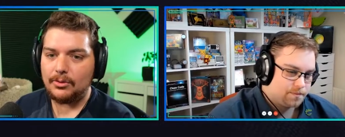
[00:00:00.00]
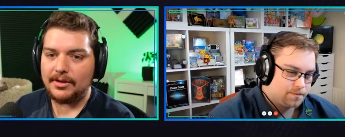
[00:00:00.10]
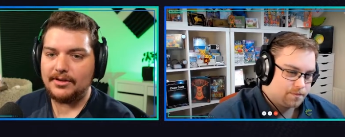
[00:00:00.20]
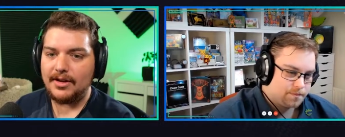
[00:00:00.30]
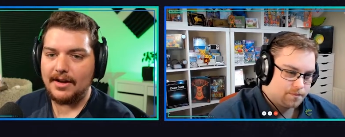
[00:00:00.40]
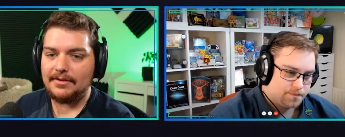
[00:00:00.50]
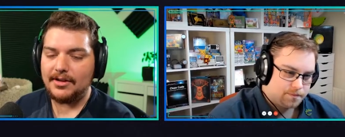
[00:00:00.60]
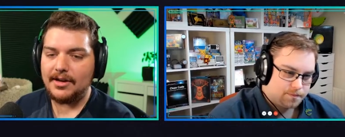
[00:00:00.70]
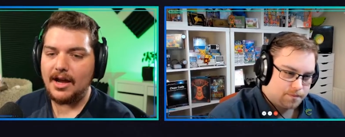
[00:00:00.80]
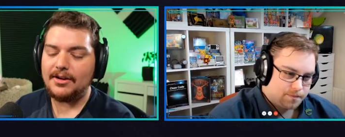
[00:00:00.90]
Speaker 1: really dived
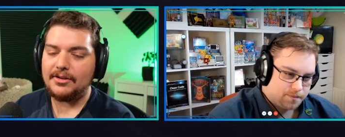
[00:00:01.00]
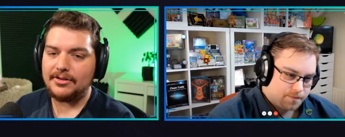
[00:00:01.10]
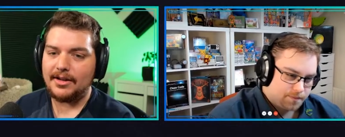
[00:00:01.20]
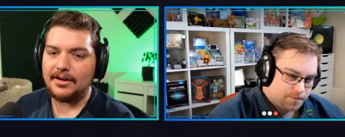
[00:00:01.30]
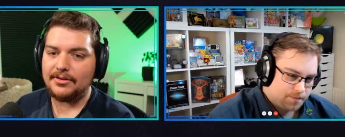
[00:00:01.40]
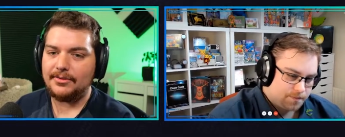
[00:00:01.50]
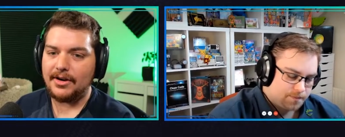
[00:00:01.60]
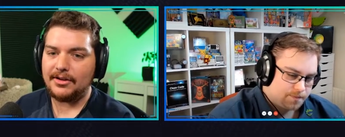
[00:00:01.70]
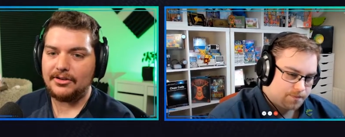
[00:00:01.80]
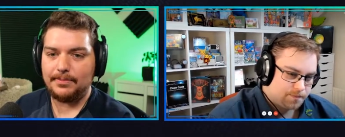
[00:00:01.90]
in i understand it's a
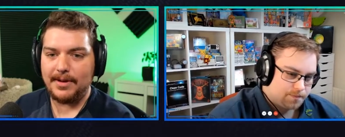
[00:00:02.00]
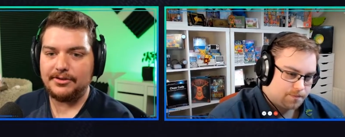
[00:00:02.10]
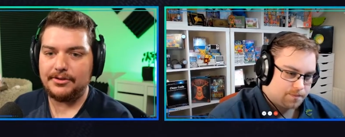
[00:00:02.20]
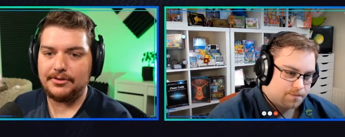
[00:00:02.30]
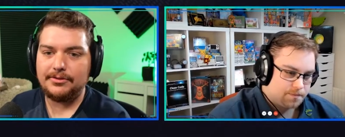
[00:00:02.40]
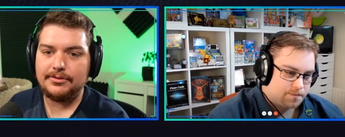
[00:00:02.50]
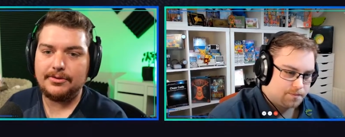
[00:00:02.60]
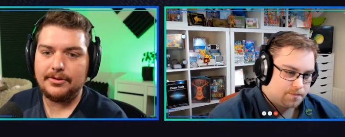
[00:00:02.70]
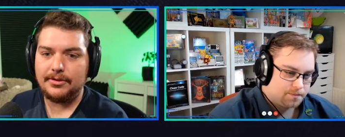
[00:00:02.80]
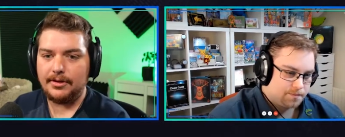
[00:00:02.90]
very expensive
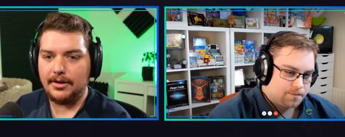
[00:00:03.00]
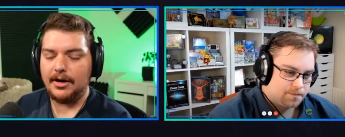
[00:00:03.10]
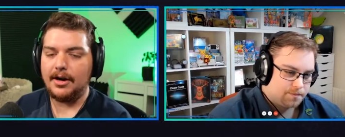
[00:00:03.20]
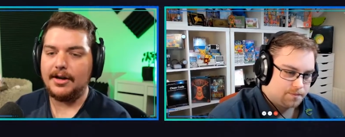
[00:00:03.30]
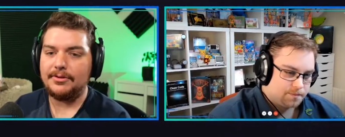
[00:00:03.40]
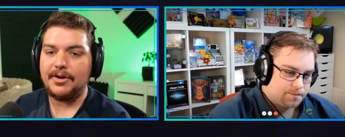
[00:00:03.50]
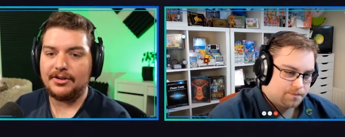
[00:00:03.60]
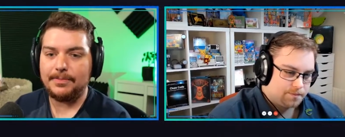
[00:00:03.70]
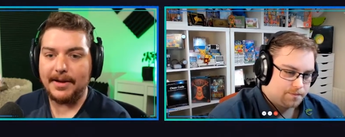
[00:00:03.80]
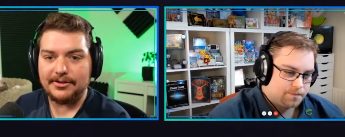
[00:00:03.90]
uh, it's very
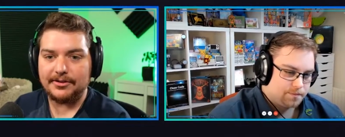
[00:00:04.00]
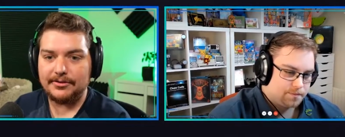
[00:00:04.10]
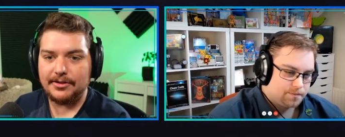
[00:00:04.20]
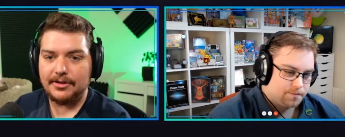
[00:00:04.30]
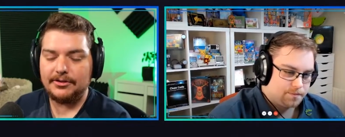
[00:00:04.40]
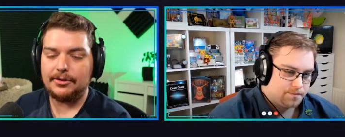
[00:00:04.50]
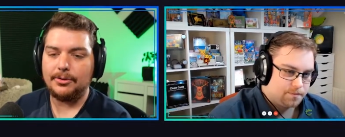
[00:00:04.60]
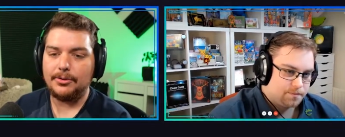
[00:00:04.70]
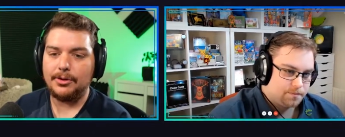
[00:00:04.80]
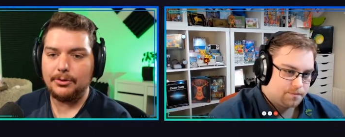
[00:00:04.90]
expensive
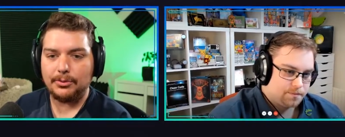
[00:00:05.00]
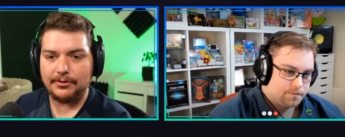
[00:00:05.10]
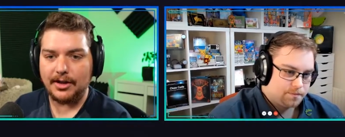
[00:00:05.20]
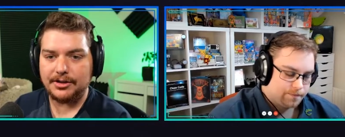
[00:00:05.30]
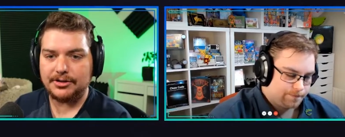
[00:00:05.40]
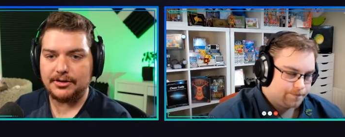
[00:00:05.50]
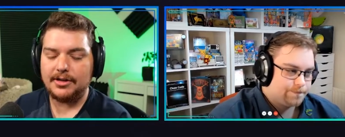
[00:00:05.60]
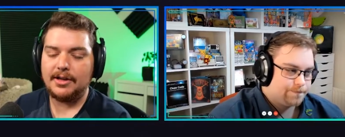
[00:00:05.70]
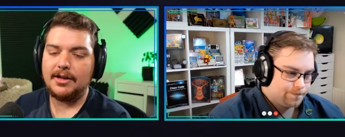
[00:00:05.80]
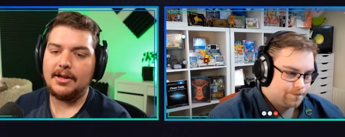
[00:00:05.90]
to use reflection
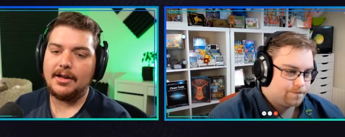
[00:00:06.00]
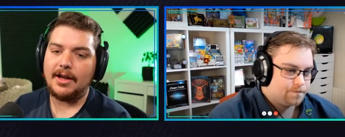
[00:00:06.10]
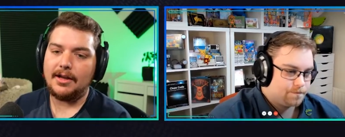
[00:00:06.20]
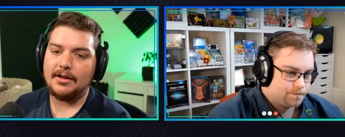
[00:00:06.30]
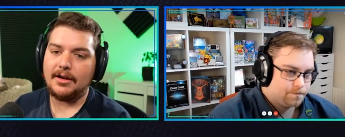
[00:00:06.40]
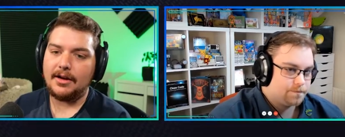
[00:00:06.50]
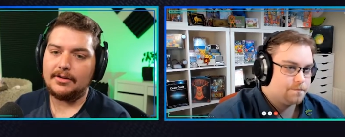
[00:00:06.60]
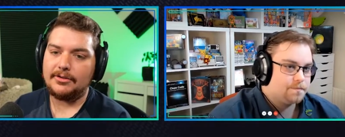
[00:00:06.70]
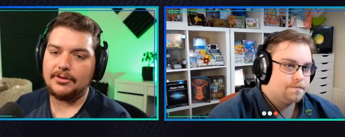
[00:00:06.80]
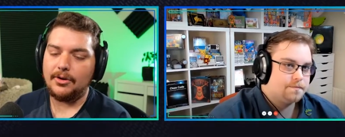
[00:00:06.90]
and uh,
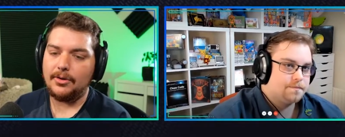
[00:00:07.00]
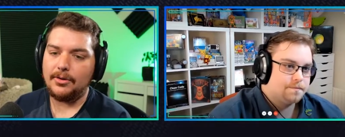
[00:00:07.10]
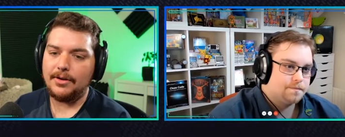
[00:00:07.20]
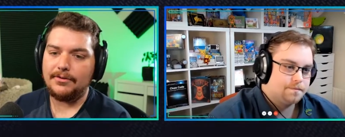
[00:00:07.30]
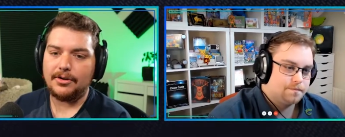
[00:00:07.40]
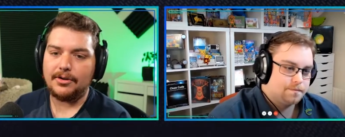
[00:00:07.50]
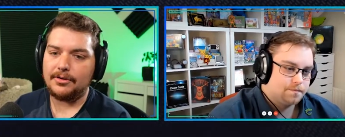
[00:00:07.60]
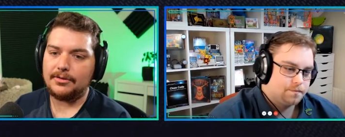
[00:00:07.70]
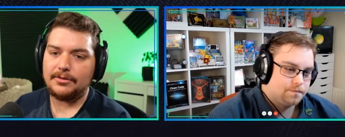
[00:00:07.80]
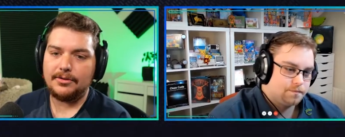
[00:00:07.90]
so if
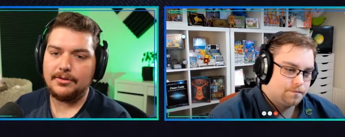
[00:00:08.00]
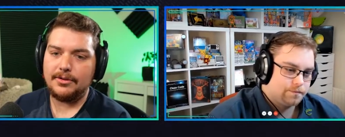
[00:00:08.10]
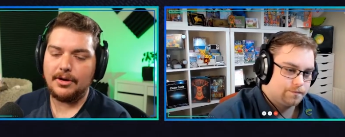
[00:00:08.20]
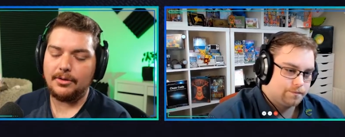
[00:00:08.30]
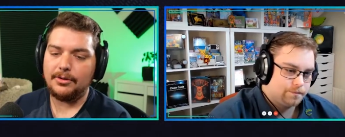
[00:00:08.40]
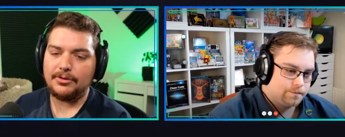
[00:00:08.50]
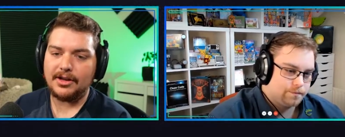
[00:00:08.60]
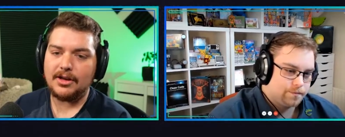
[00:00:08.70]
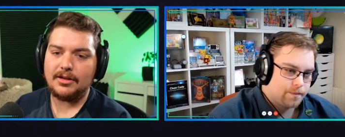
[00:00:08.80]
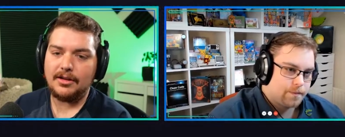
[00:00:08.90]
you're you know using
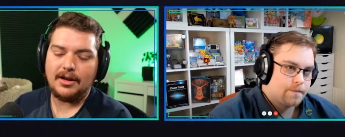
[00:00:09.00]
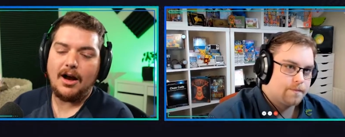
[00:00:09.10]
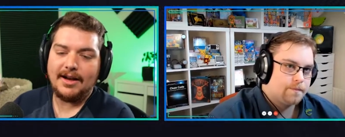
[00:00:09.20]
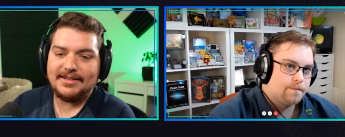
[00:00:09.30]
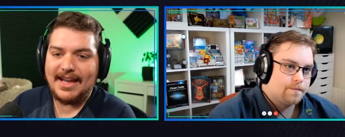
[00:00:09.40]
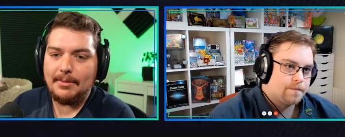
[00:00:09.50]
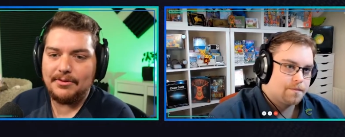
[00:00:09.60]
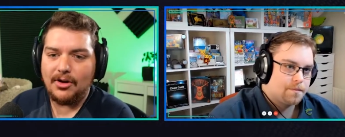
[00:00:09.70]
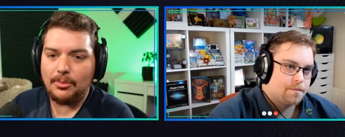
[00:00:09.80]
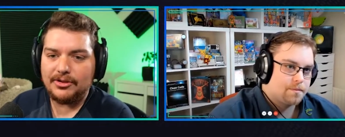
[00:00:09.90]
uh, it's game
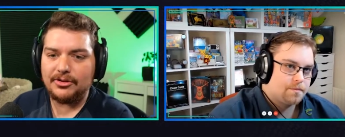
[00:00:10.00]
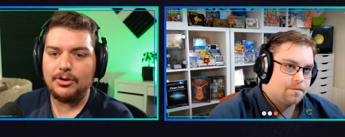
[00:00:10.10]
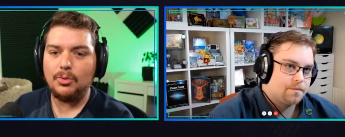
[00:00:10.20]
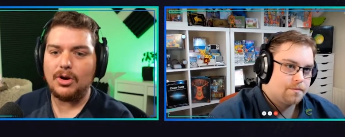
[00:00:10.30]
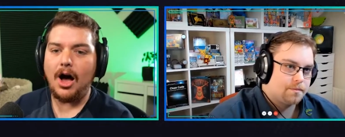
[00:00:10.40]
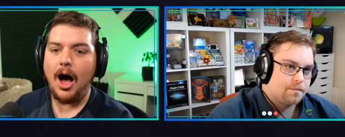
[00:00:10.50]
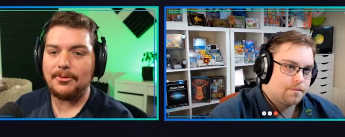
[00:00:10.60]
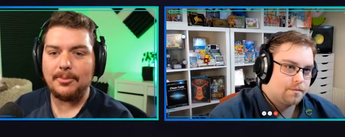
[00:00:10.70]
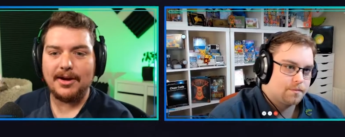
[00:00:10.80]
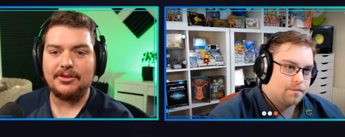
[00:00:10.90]
development so you want to
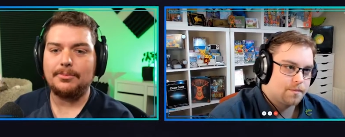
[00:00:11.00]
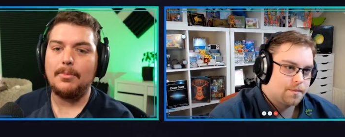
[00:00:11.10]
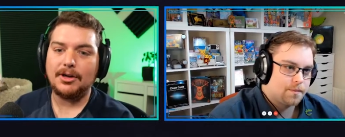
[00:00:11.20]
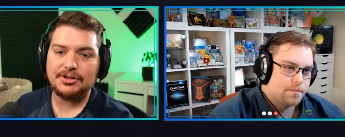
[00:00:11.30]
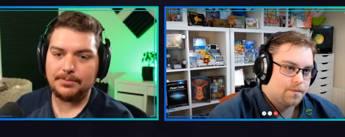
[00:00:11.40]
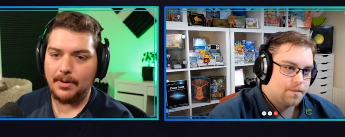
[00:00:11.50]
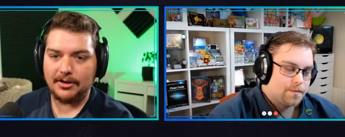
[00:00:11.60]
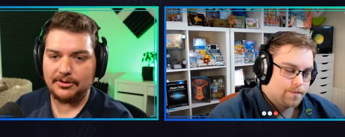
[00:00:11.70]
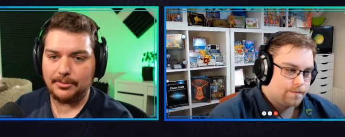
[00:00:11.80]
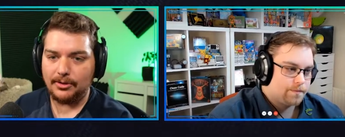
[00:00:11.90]
optimize as much as
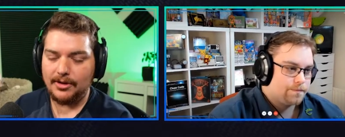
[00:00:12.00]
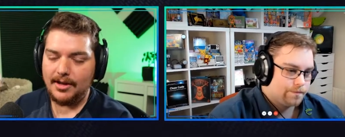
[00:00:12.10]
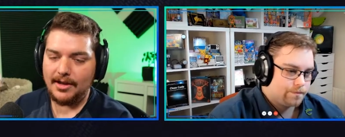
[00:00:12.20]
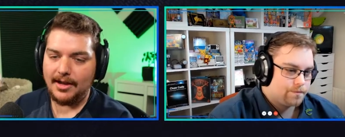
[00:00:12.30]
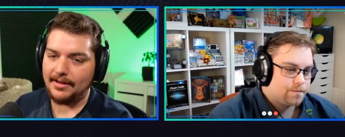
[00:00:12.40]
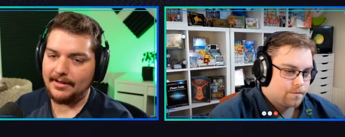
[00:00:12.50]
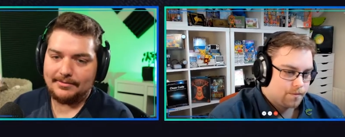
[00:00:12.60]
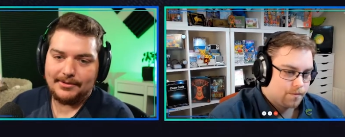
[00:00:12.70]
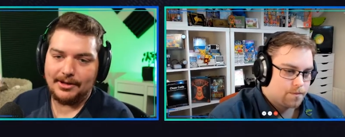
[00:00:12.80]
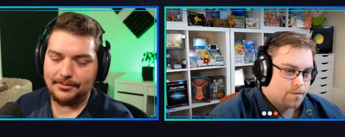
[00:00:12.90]
possible and
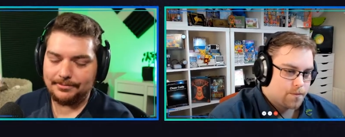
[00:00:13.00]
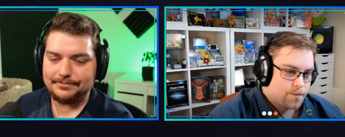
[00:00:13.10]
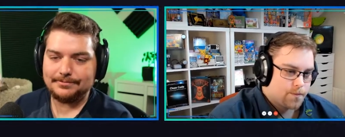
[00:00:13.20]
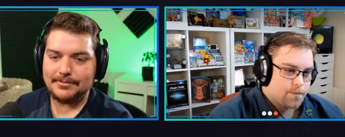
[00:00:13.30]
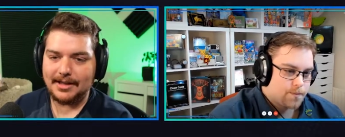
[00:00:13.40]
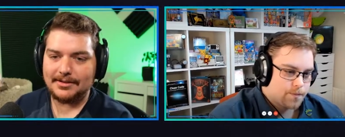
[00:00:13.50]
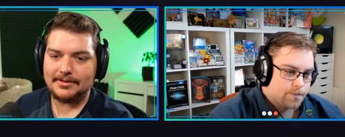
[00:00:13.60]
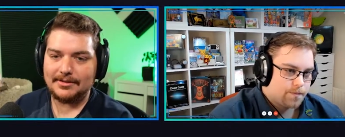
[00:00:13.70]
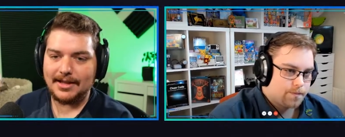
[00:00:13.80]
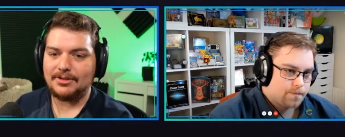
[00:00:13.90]
you know
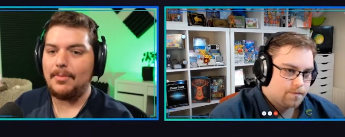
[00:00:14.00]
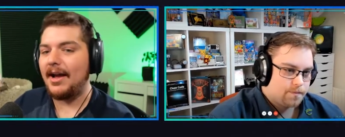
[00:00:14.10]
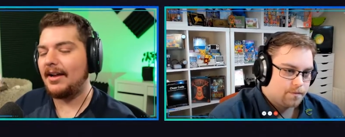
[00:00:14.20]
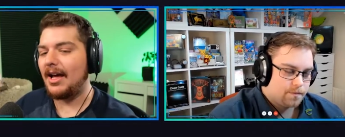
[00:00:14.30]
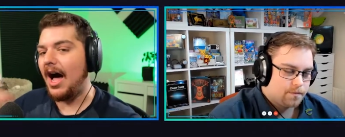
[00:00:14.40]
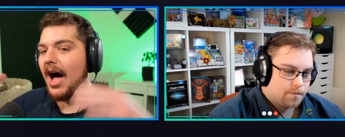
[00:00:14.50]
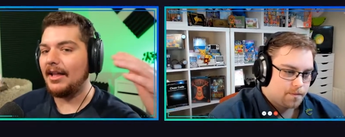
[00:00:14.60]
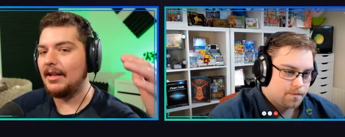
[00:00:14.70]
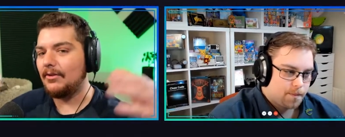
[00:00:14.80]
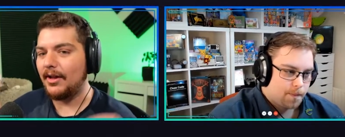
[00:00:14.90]
that's that's my kind of high
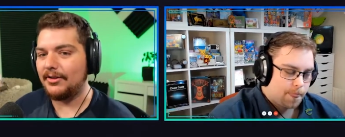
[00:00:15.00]
level